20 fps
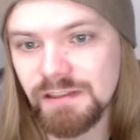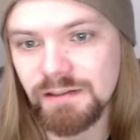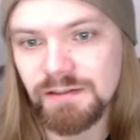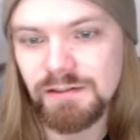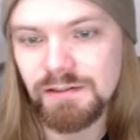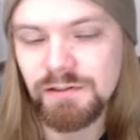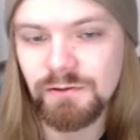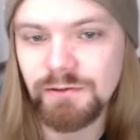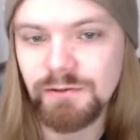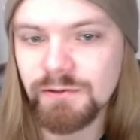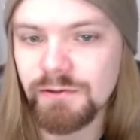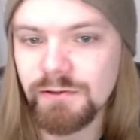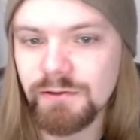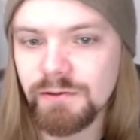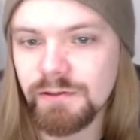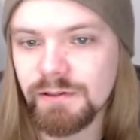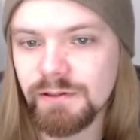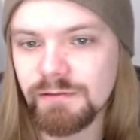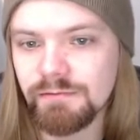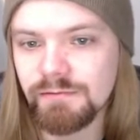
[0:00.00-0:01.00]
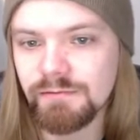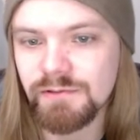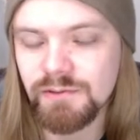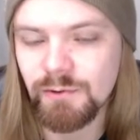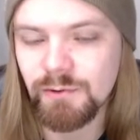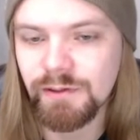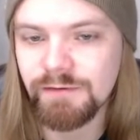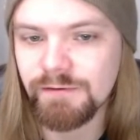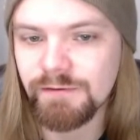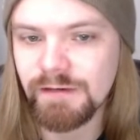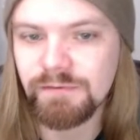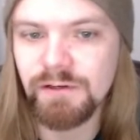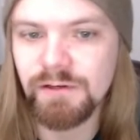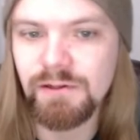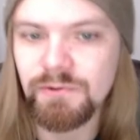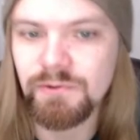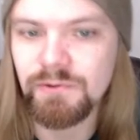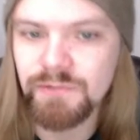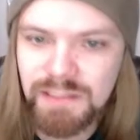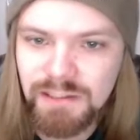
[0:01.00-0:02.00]
and
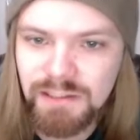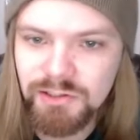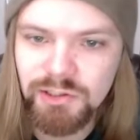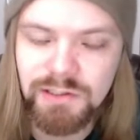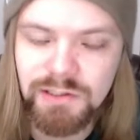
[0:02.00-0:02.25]
$225 each.